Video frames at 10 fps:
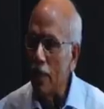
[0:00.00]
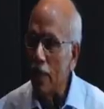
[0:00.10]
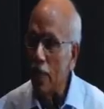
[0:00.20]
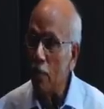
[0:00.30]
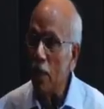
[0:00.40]

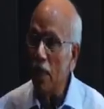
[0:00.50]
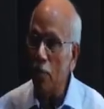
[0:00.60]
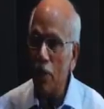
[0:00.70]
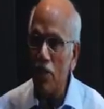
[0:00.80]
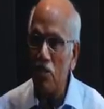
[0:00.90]
Then being a
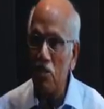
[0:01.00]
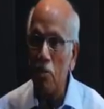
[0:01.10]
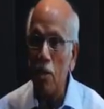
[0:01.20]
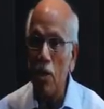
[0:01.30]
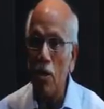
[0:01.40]
priest, he
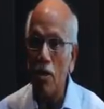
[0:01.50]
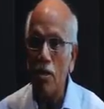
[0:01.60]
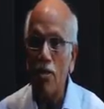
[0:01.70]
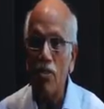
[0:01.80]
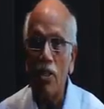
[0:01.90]
said, my
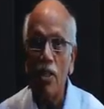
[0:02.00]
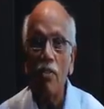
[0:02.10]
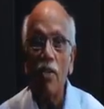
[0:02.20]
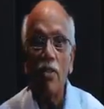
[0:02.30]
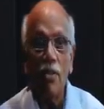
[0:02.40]
God, these children
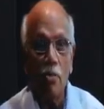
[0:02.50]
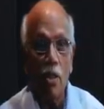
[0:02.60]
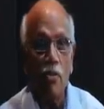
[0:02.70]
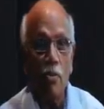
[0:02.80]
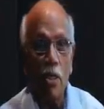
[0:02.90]
have done
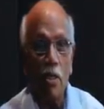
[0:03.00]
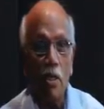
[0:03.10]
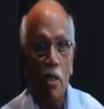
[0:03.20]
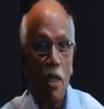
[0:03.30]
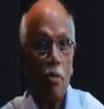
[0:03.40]
something for me.
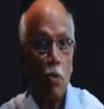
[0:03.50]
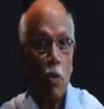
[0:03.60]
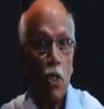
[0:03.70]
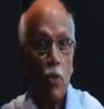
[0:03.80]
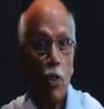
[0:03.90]
I'm a
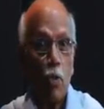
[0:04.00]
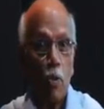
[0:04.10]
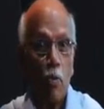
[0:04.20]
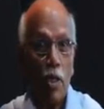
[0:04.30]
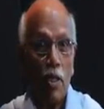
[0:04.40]
spiritual
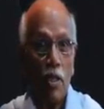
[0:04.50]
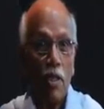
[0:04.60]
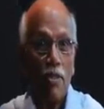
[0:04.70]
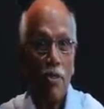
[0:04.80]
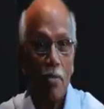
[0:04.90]
human being,
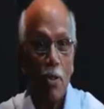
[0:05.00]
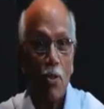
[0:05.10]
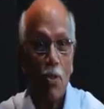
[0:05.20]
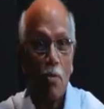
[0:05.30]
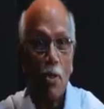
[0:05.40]
so I must
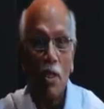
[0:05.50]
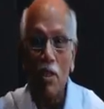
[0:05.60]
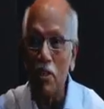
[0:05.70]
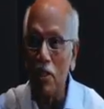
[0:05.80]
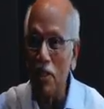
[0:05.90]
do something in
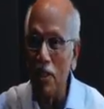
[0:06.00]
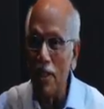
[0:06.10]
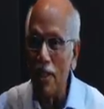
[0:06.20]
return.